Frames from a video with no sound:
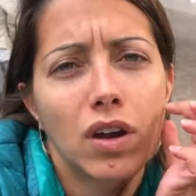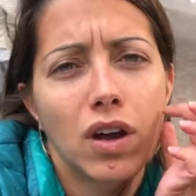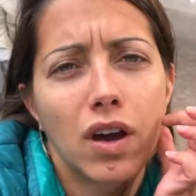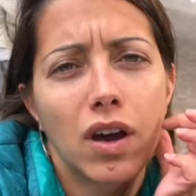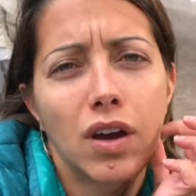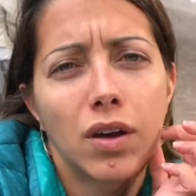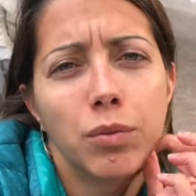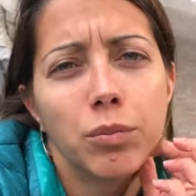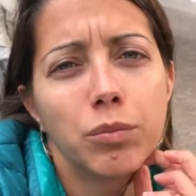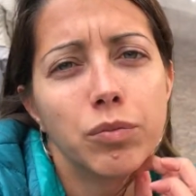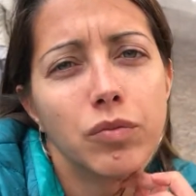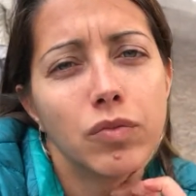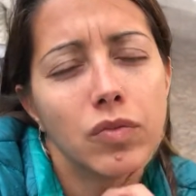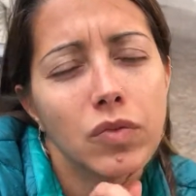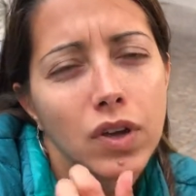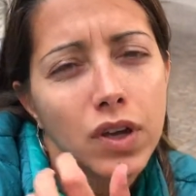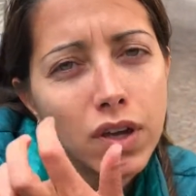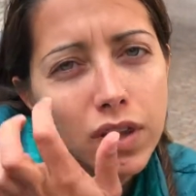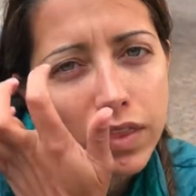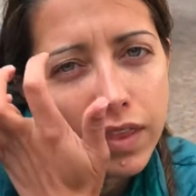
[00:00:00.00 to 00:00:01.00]
Um,
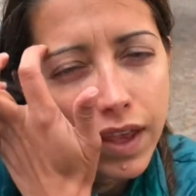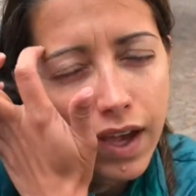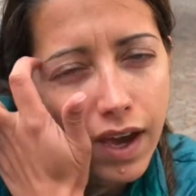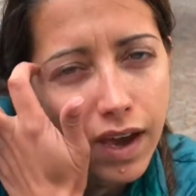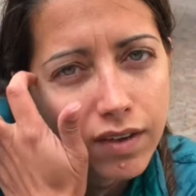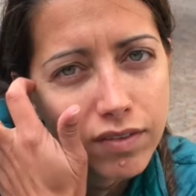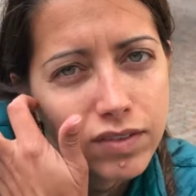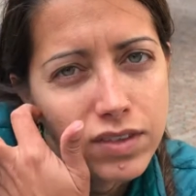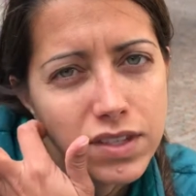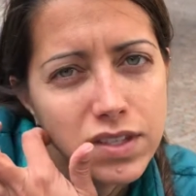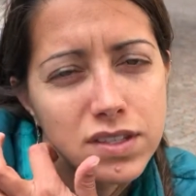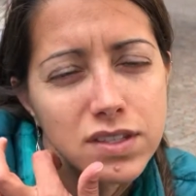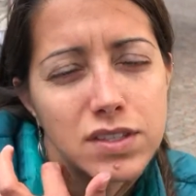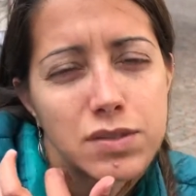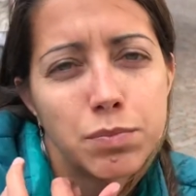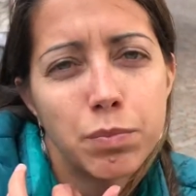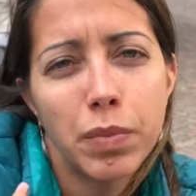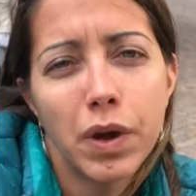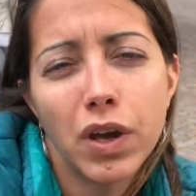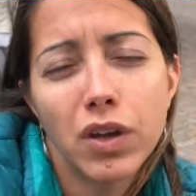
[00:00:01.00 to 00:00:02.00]
they have these
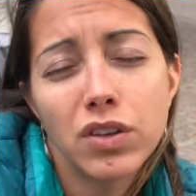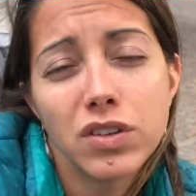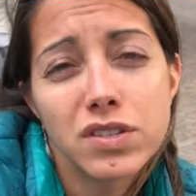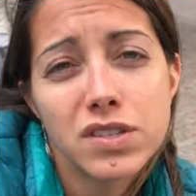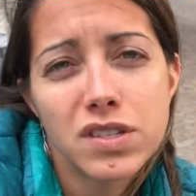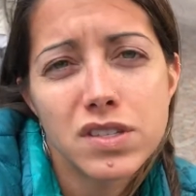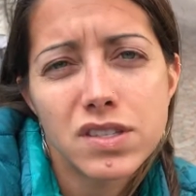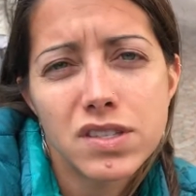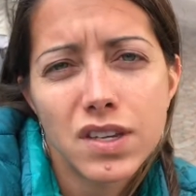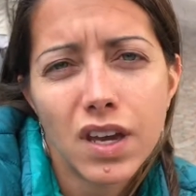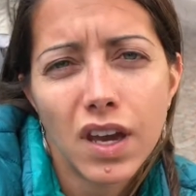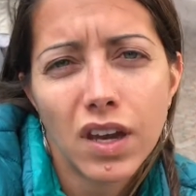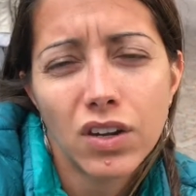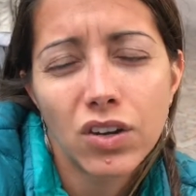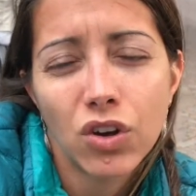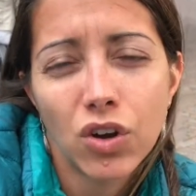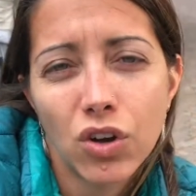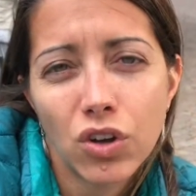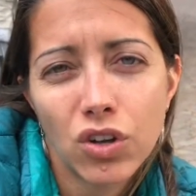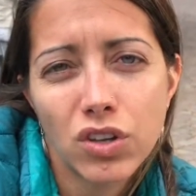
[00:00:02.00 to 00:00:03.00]
bells inside
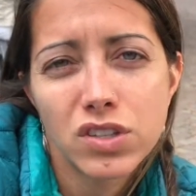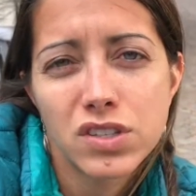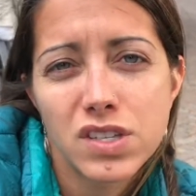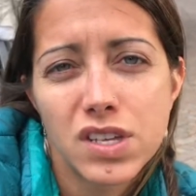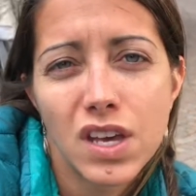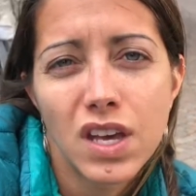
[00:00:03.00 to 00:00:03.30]
called